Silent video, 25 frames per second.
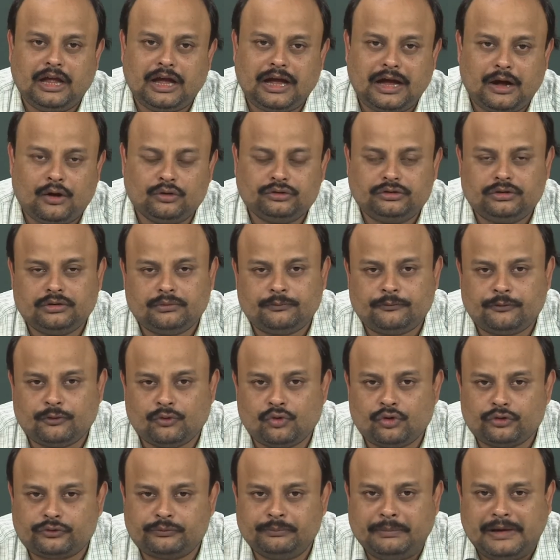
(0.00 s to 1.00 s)
how the
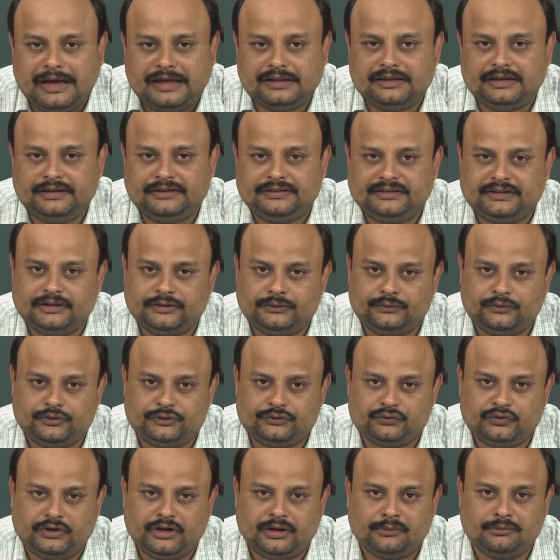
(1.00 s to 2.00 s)
force balances
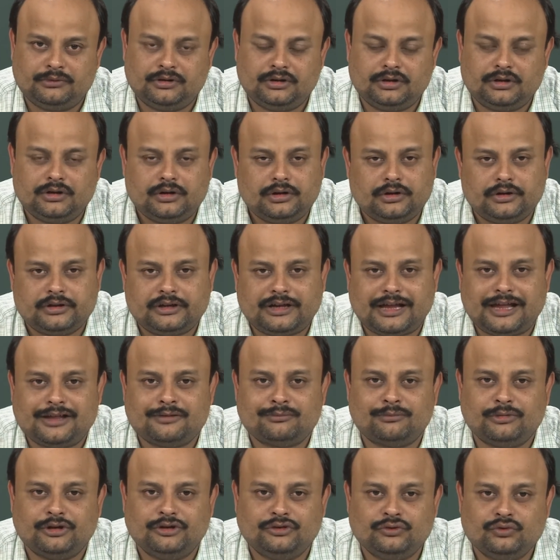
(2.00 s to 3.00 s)
which we have learned
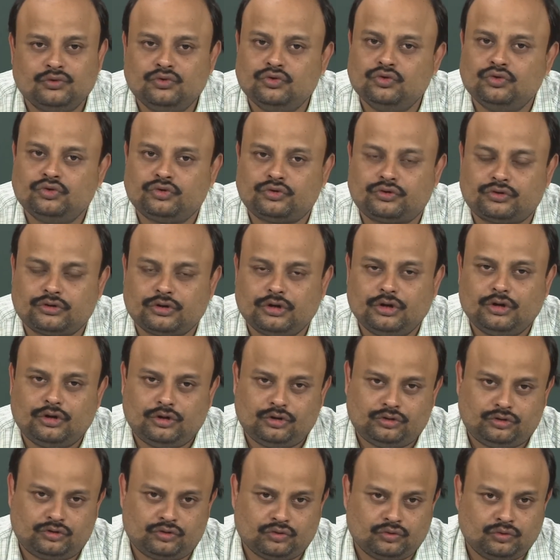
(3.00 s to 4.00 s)
can be used
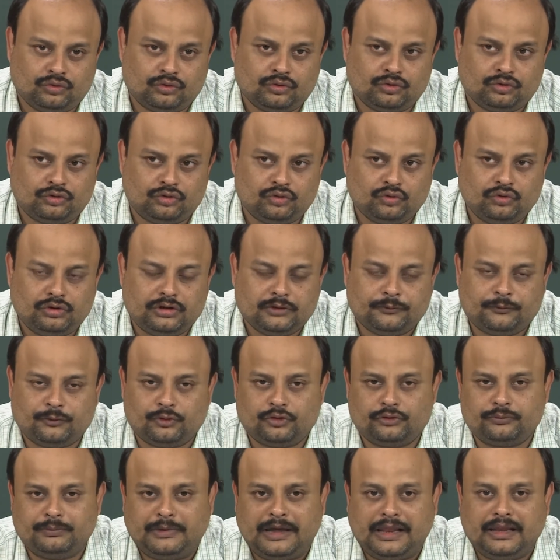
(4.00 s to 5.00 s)
to do the
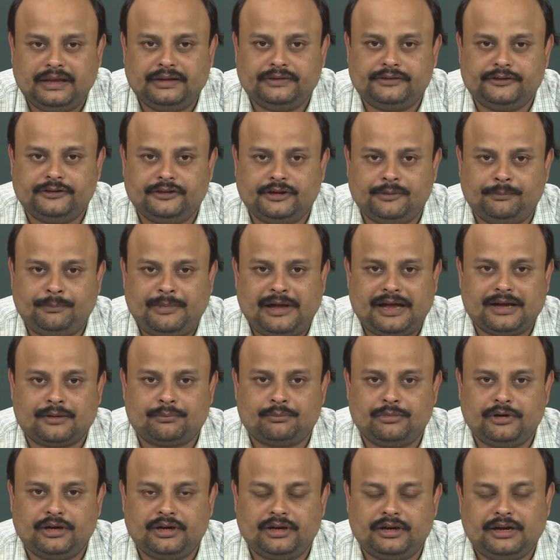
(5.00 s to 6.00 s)
force balance in the
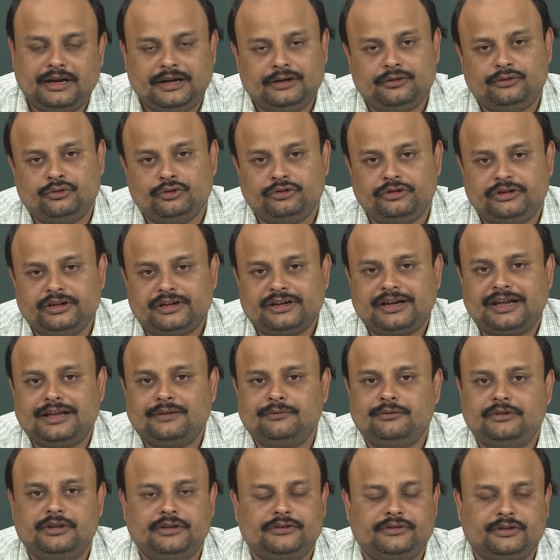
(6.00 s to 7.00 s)
packed bed and to
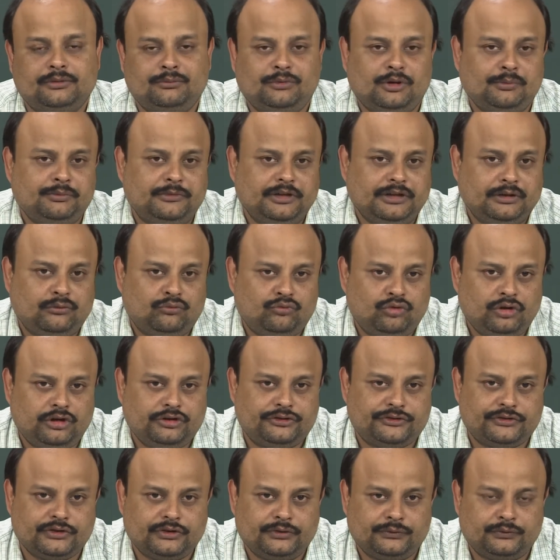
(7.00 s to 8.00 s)
derive the sum of the
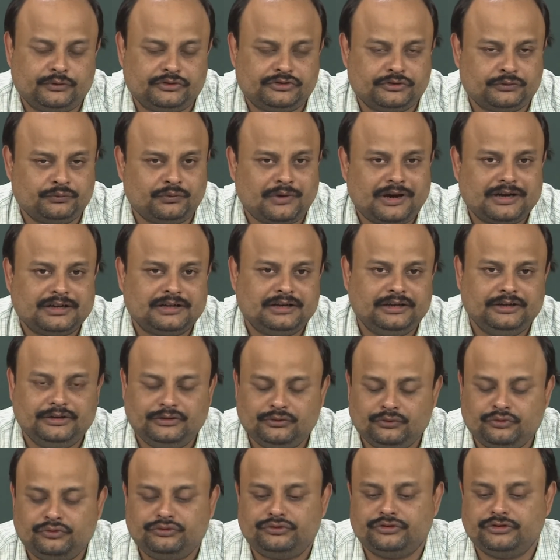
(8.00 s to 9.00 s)
equations which is widely
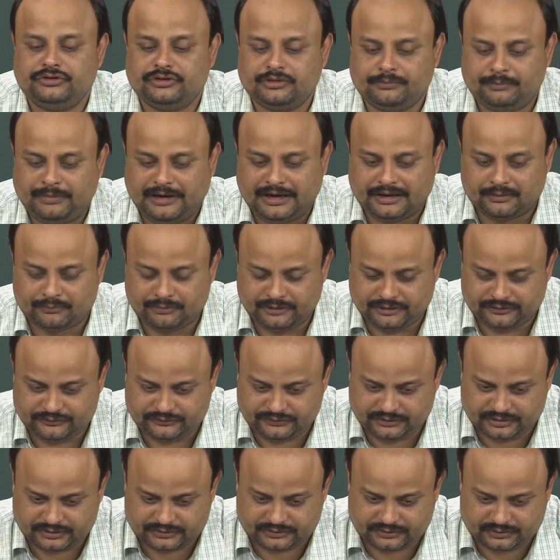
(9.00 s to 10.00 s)
used in the packed bed
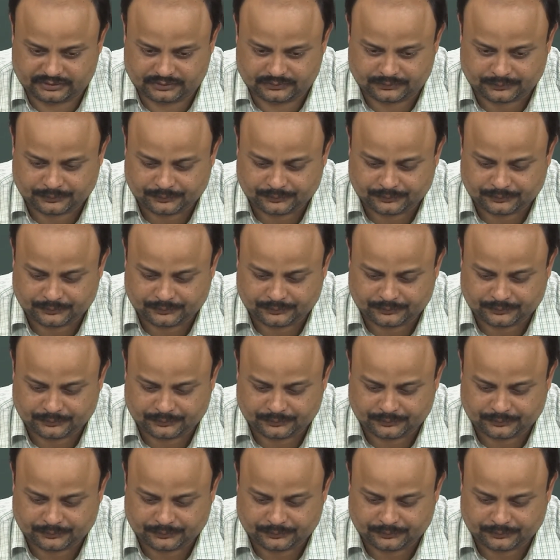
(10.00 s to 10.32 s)
reactor.